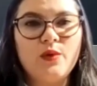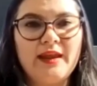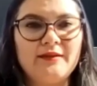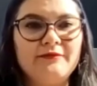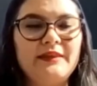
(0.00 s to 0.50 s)

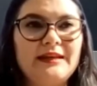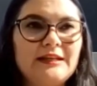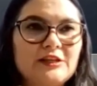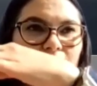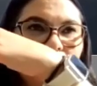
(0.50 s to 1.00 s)
wave. They
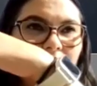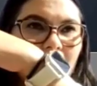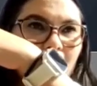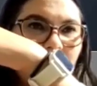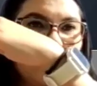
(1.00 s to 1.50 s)
need to
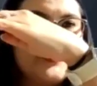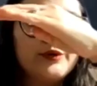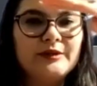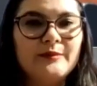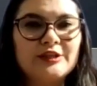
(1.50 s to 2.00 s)
be
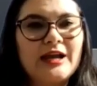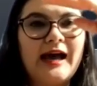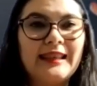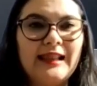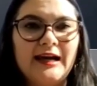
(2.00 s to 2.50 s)
pretty much
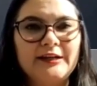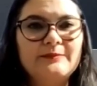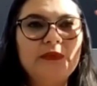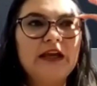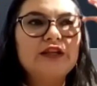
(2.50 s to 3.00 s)

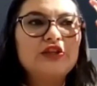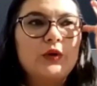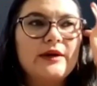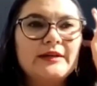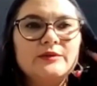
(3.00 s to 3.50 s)
aligned. So
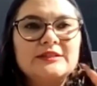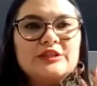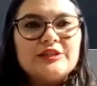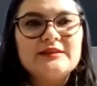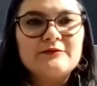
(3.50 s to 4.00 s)
what I would
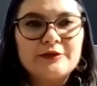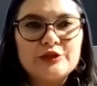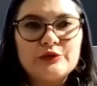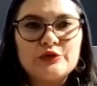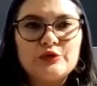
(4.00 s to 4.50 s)
suggest for
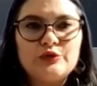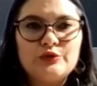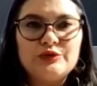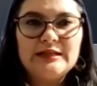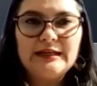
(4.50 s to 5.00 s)
you is to
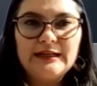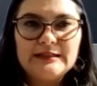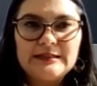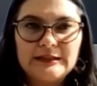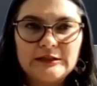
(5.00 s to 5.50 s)
do
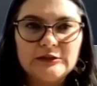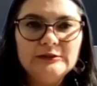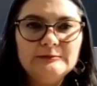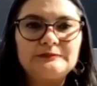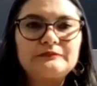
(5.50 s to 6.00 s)
DNA
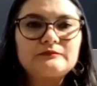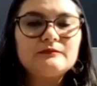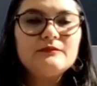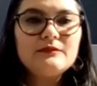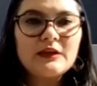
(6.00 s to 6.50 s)
tingle
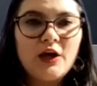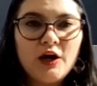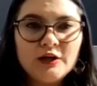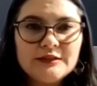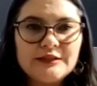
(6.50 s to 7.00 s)

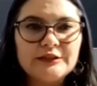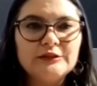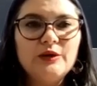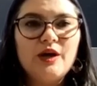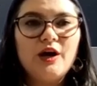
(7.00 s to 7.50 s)

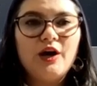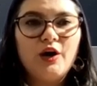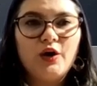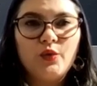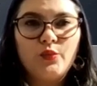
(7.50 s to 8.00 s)
until
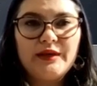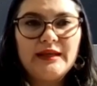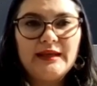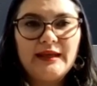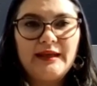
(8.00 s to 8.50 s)

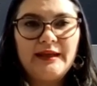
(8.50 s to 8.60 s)
we